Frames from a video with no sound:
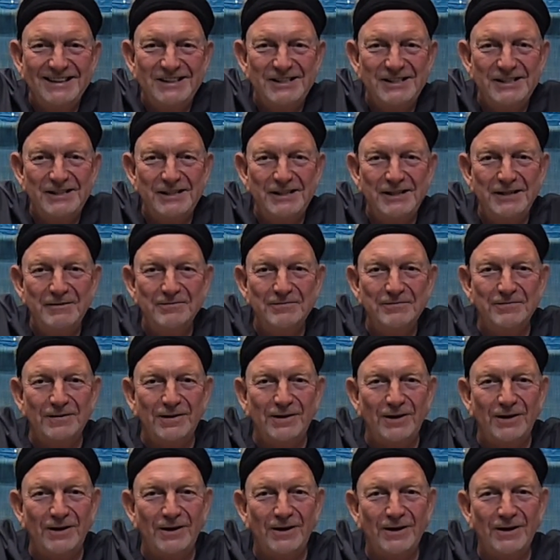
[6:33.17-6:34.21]
Chi
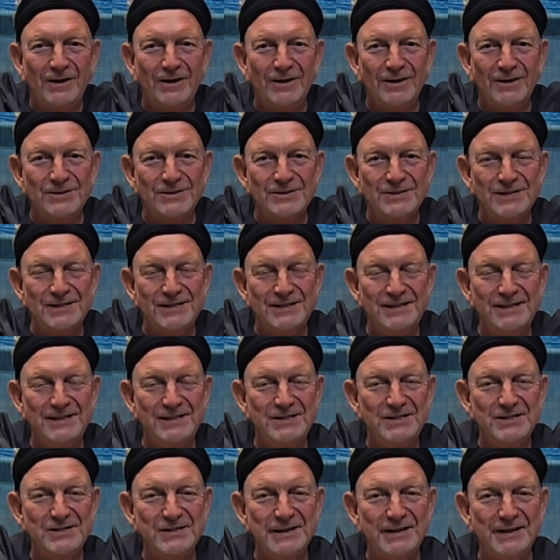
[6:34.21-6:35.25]
falls and
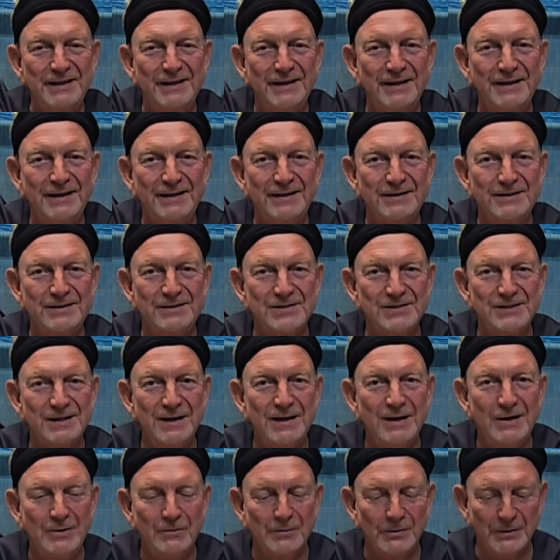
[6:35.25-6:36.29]
descends.
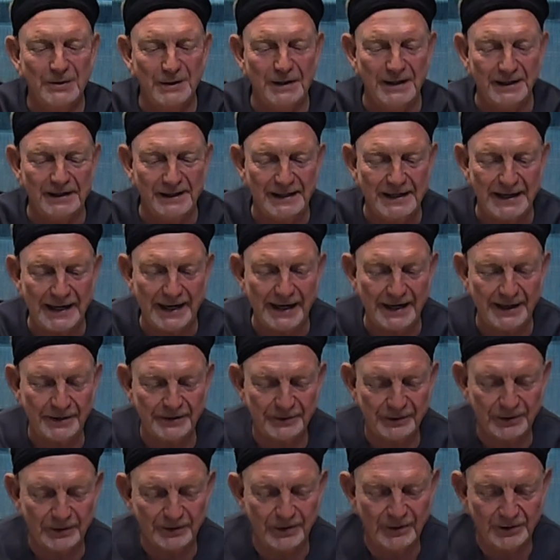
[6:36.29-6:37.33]
We're going to
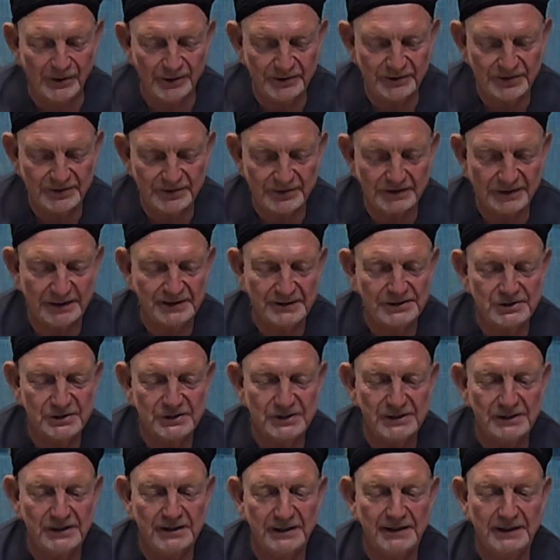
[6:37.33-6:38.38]
gather earthly
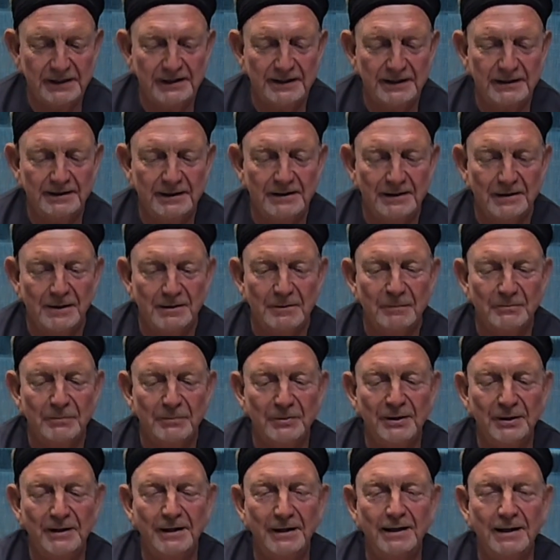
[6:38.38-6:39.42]
chi,
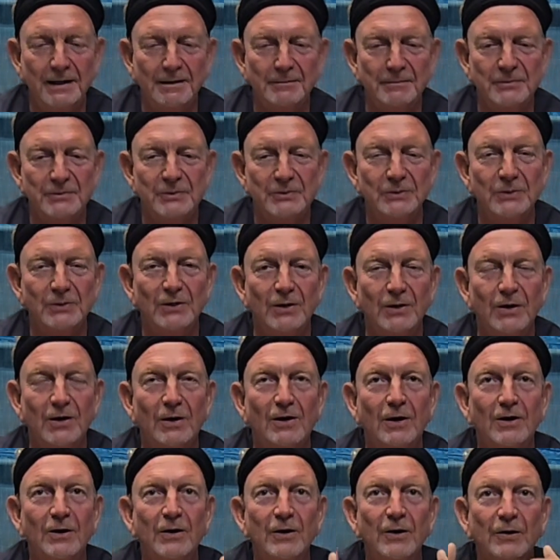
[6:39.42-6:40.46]
bring it up to our
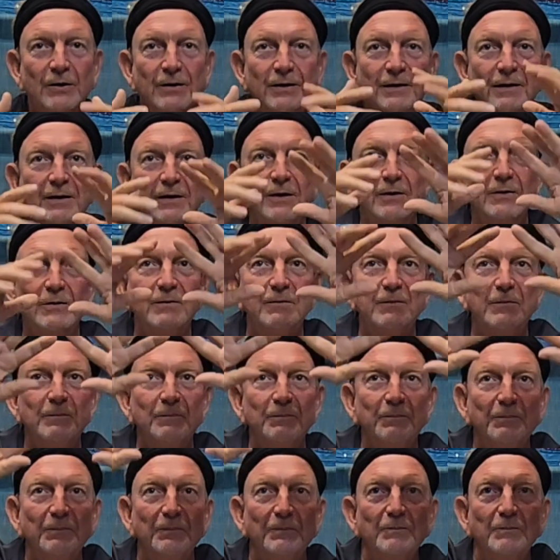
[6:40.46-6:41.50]
heart,
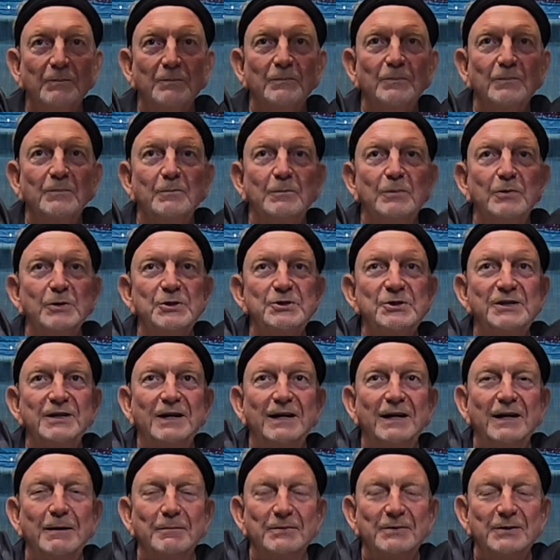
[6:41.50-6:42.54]
push it
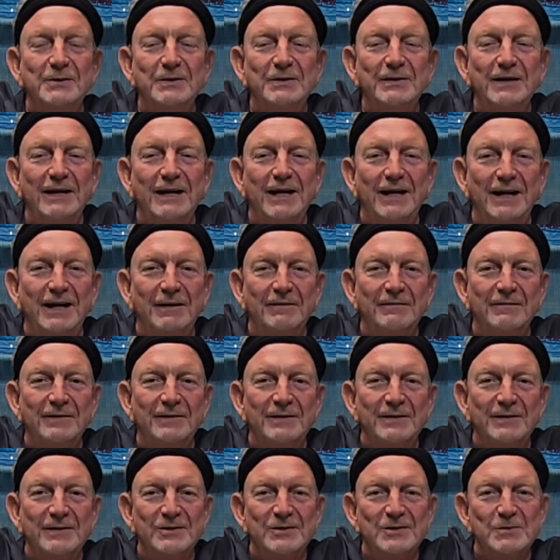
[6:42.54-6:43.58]
up to the
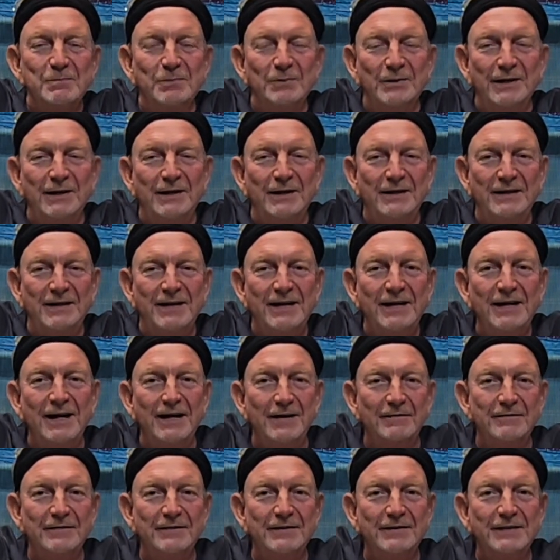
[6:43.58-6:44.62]
heavens, blending
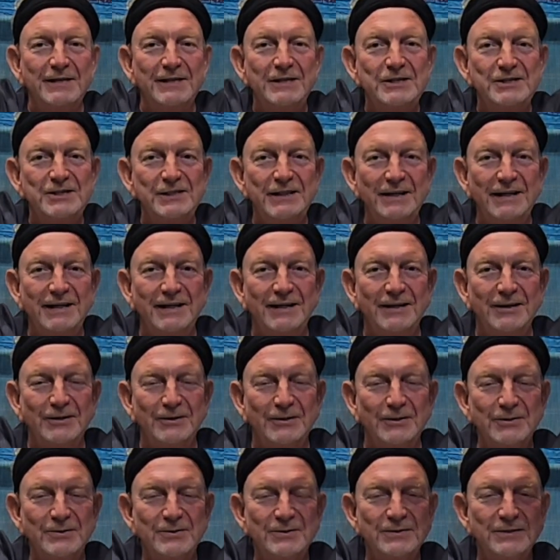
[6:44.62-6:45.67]
heavenly chi and
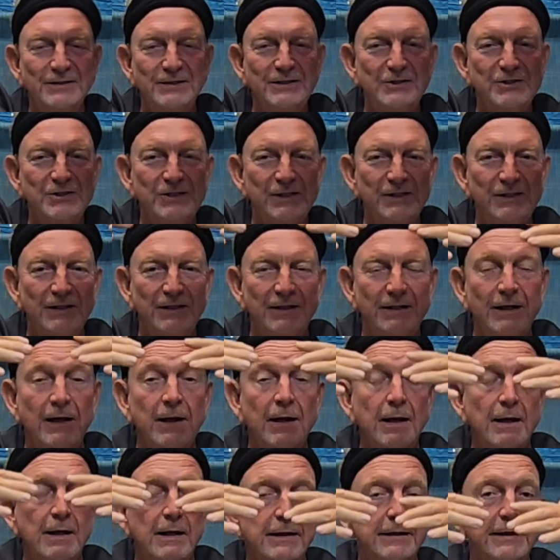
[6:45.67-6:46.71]
earthly chi.
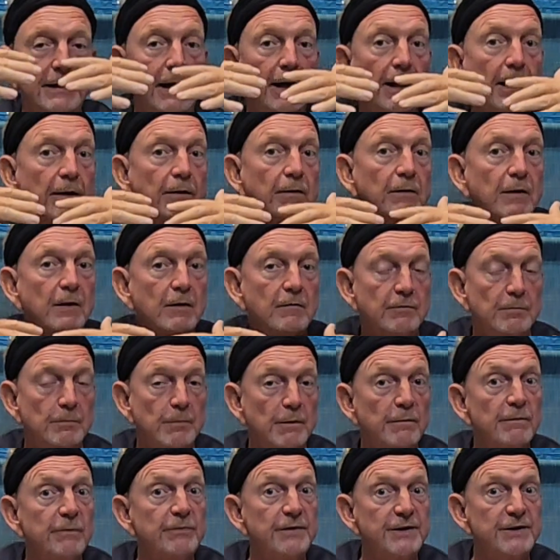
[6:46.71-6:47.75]
Now, from
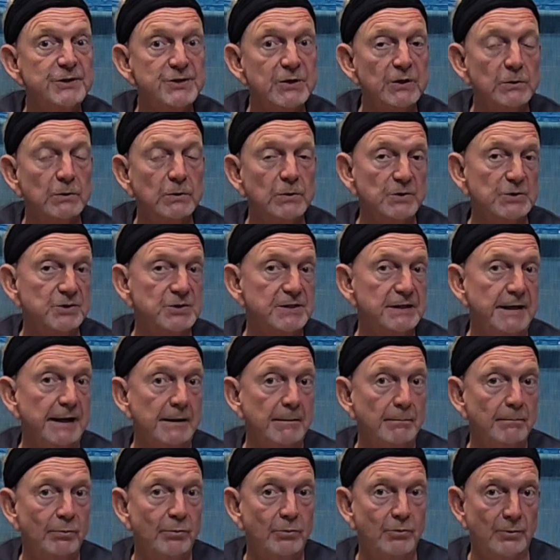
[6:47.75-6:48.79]
a physical
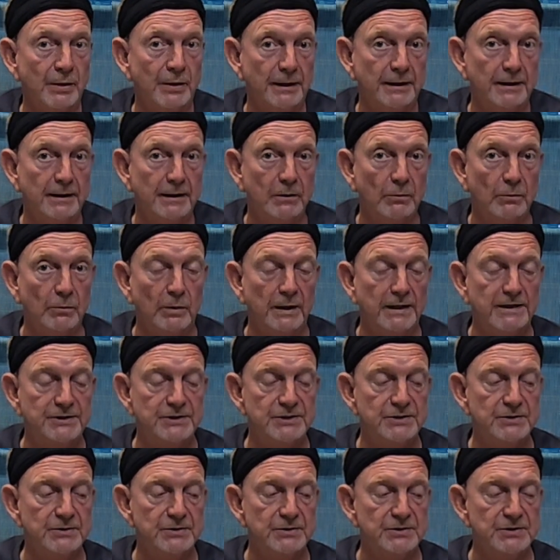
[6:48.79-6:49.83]
standpoint, a
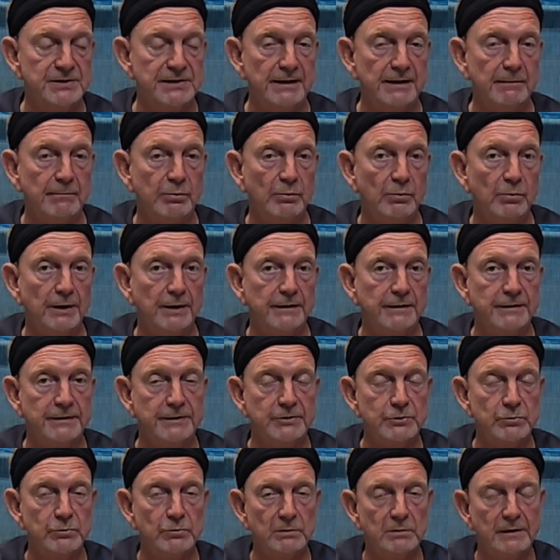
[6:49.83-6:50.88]
Western standpoint,
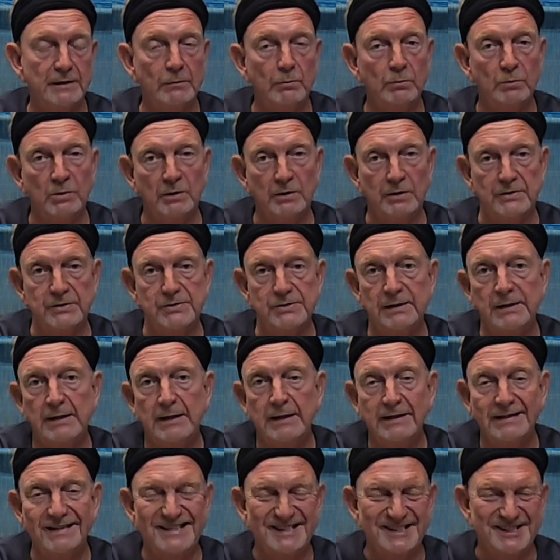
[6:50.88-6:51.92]
this really works
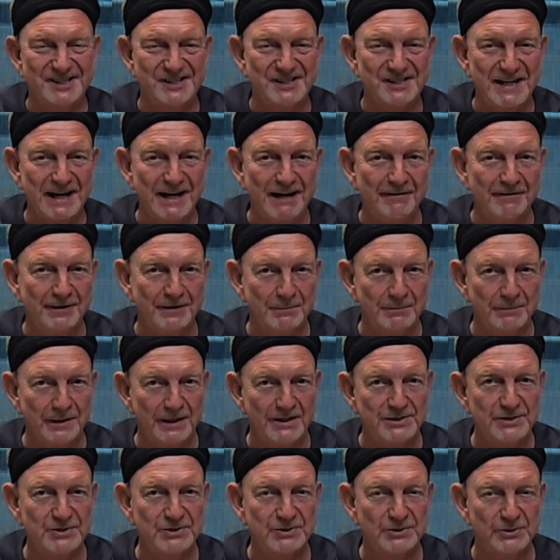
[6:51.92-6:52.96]
the 7
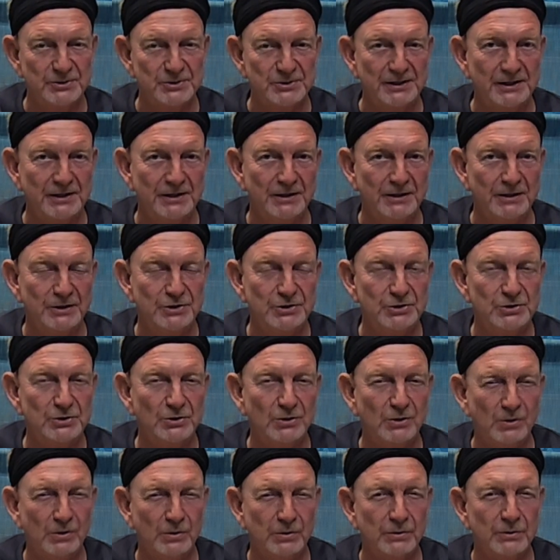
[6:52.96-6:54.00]
muscles in our
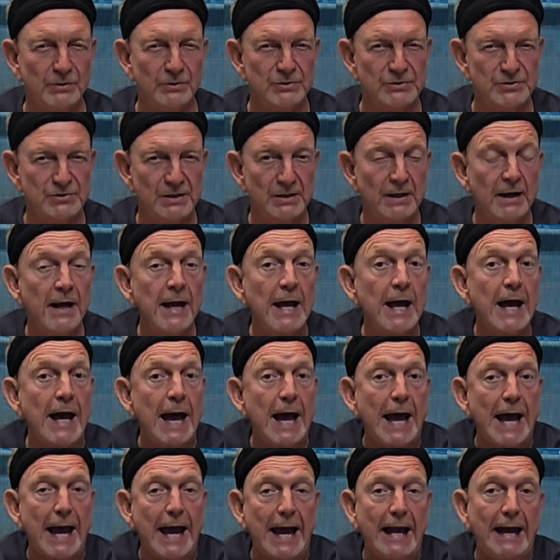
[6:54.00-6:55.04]
shoulders.
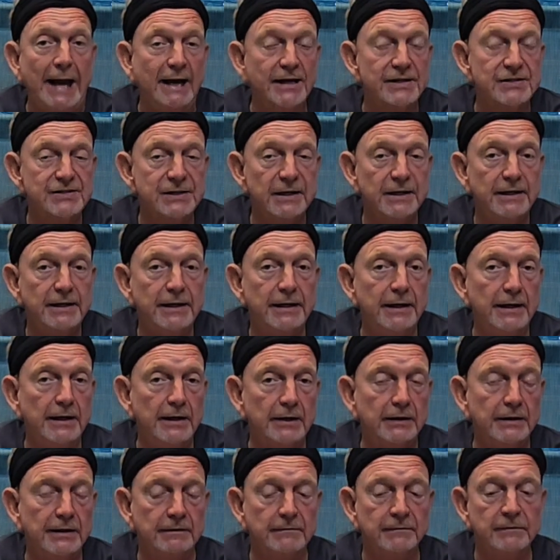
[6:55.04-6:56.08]
As a
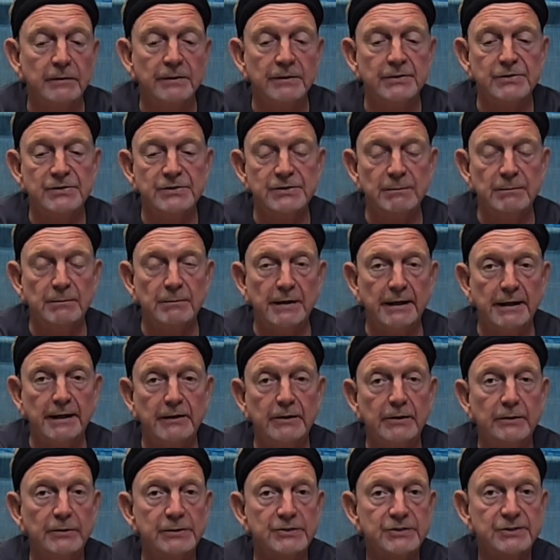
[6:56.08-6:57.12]
caregiver and somebody
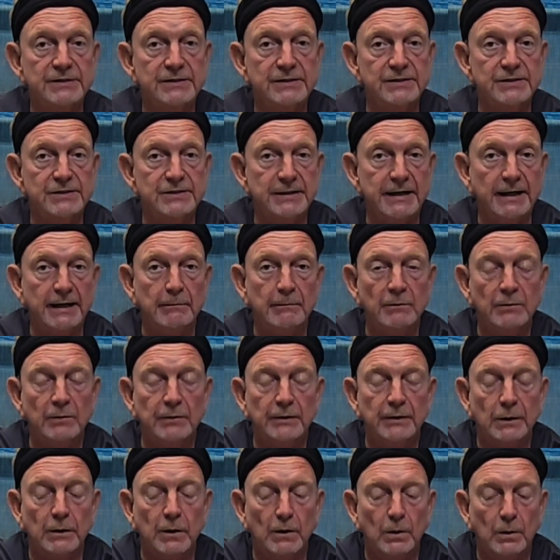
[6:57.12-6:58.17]
who is disabled
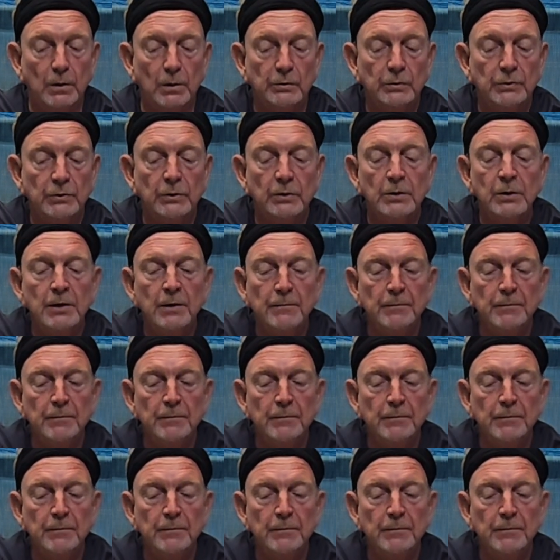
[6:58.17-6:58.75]
and older,